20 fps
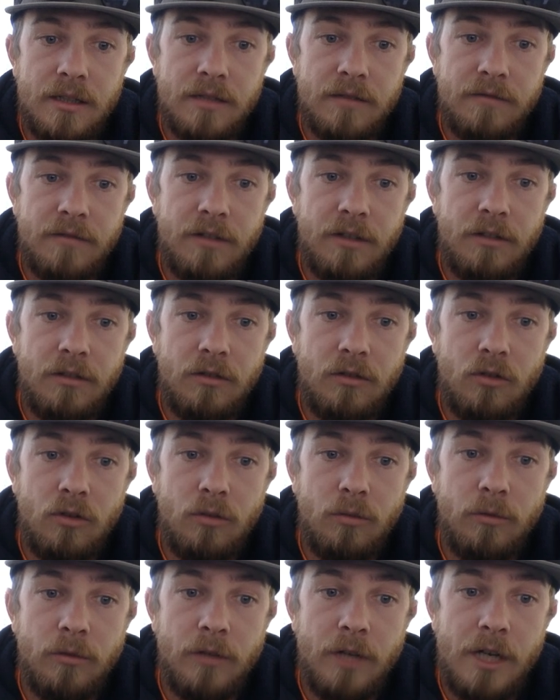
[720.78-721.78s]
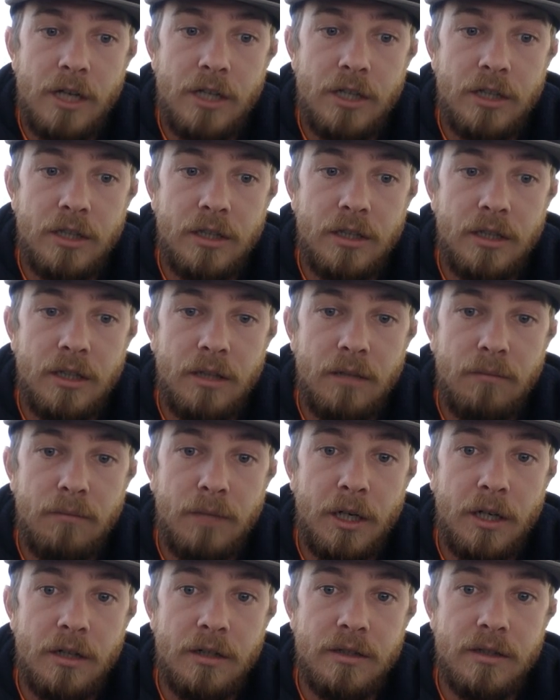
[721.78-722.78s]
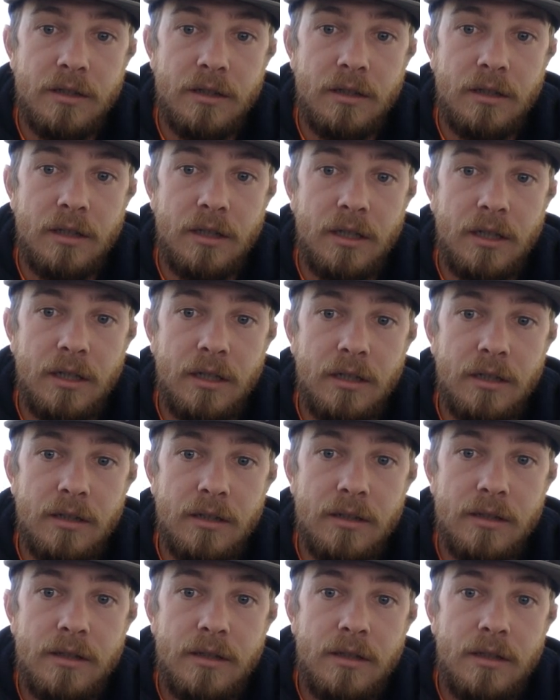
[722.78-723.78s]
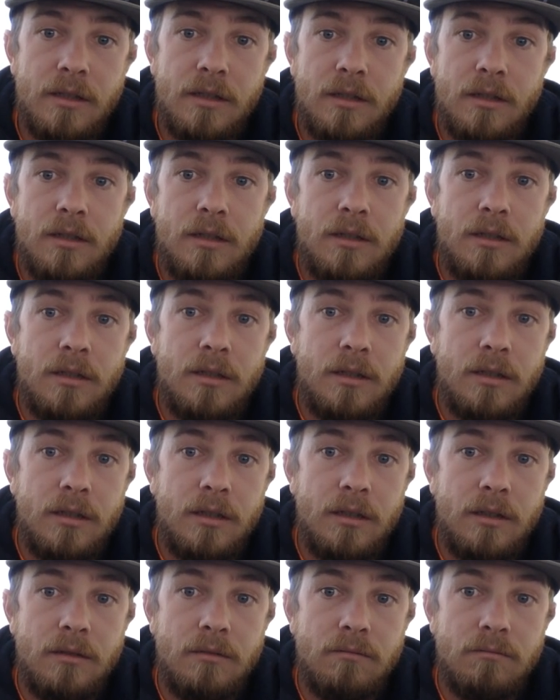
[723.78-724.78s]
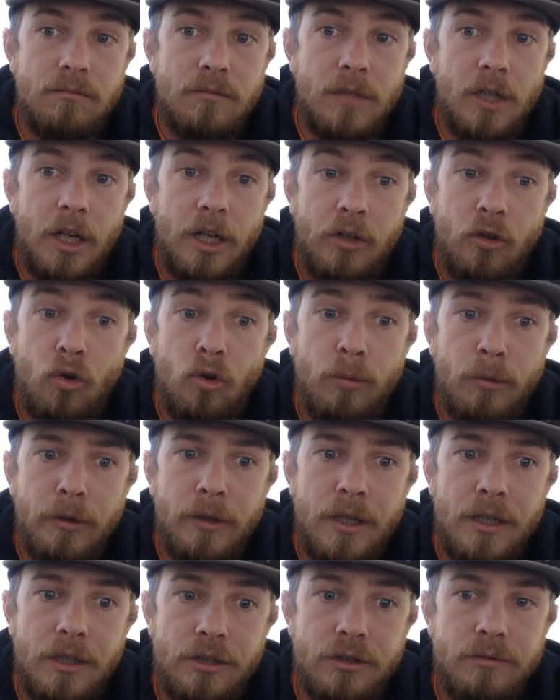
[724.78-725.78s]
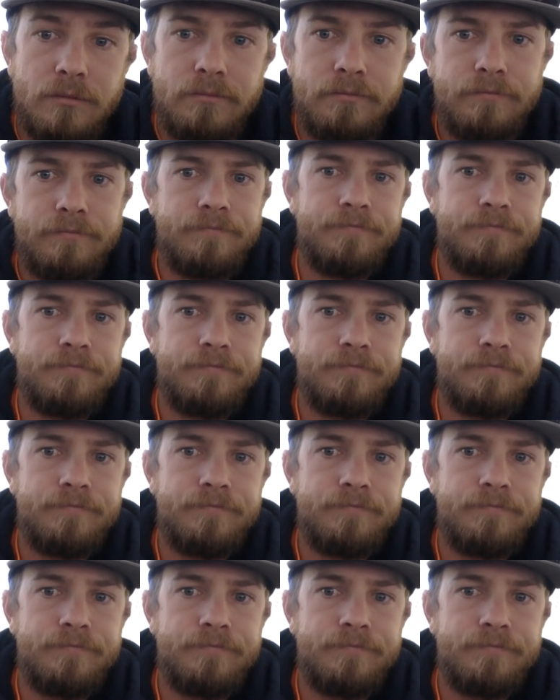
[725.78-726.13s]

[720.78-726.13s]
as a federal corporation and person as a corporation.